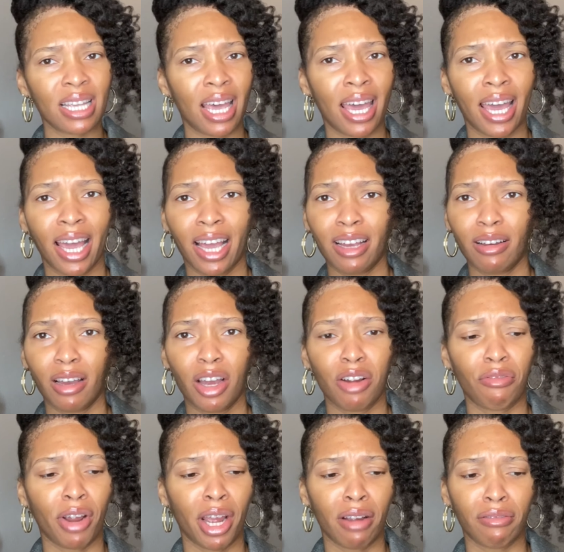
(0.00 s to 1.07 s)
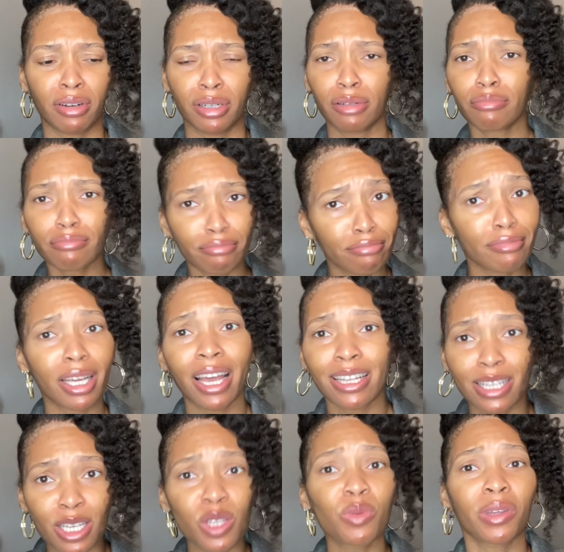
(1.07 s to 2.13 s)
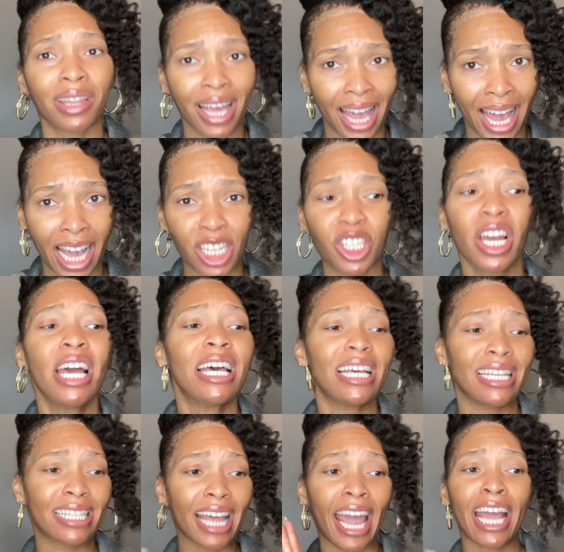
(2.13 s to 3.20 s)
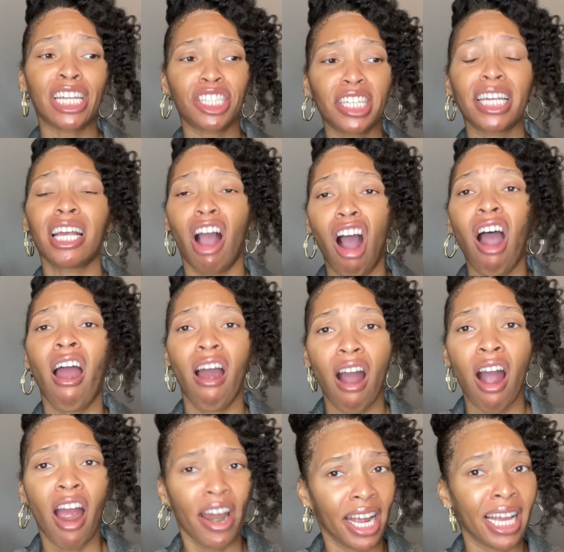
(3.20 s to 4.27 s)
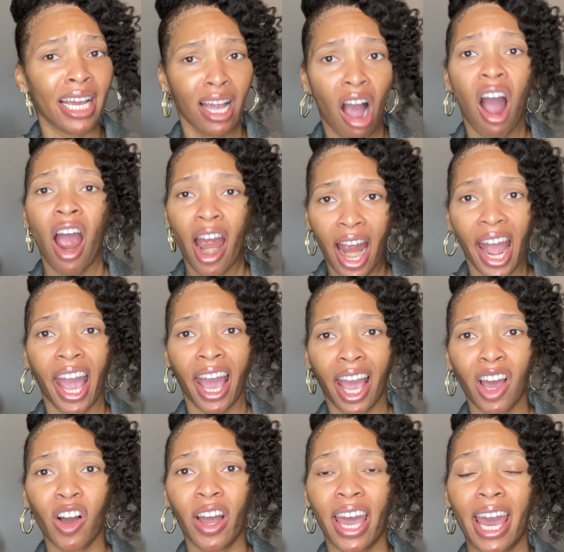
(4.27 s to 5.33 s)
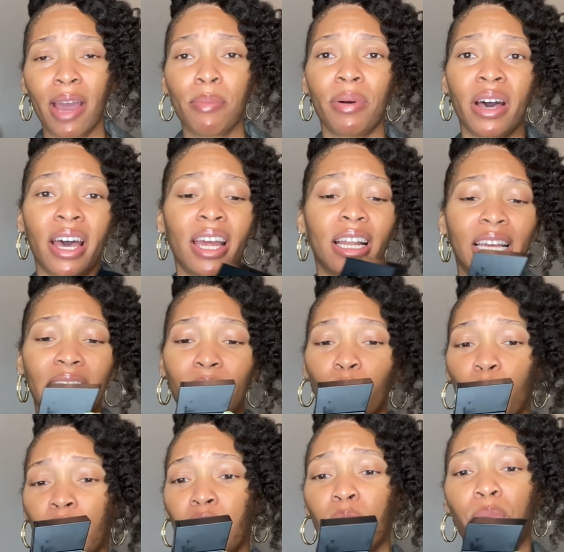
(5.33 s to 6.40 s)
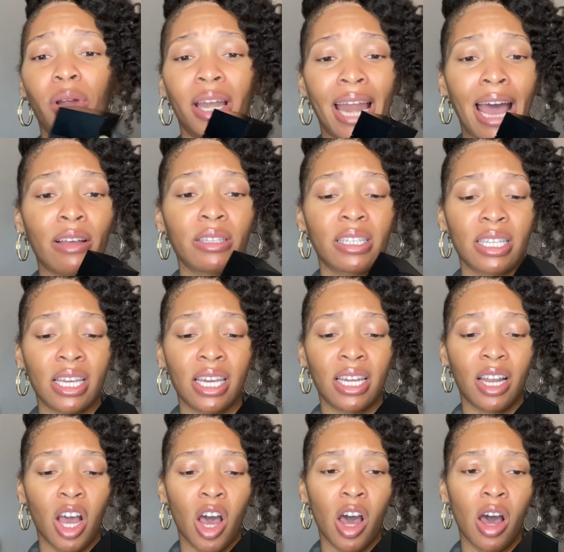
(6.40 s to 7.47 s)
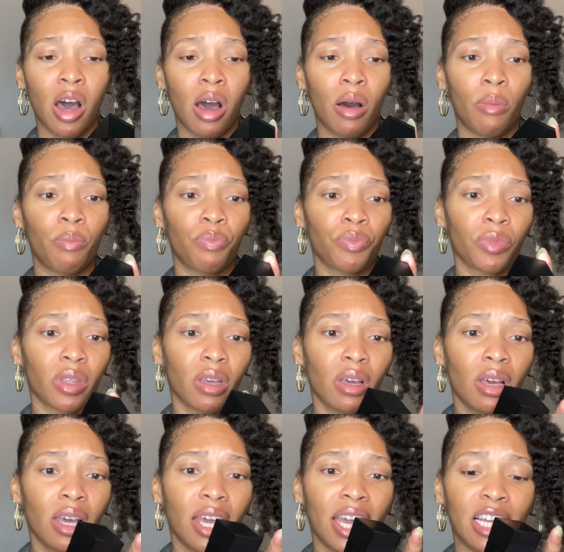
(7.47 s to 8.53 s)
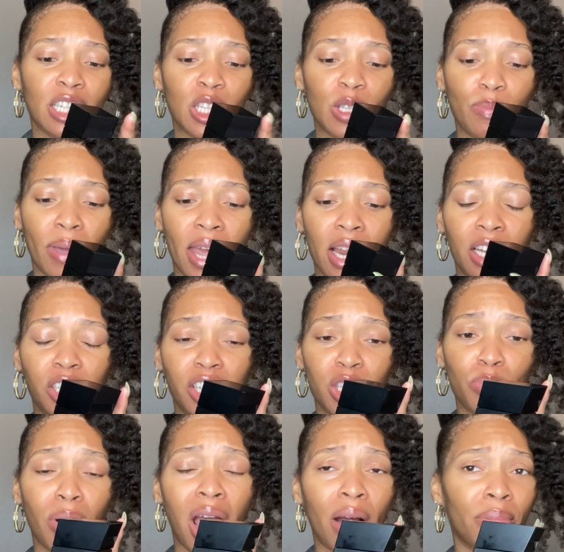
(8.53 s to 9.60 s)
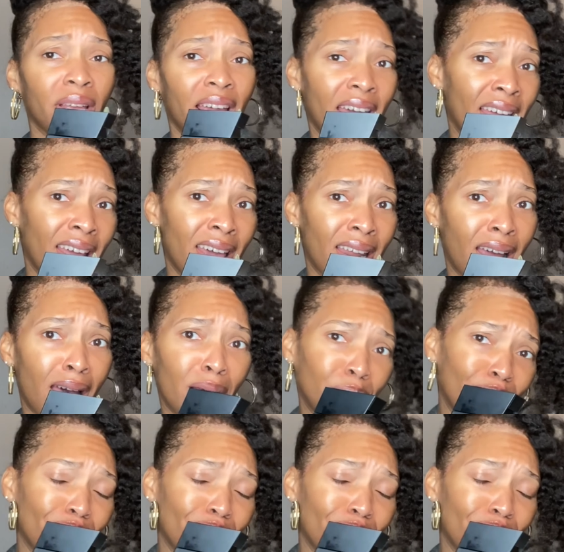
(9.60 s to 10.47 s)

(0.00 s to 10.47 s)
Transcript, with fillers: say Herrera because it's with an H. It's H-E-R-R-E-R-A, okay? But when you pronounce it in Spanish, it's probably Herrera.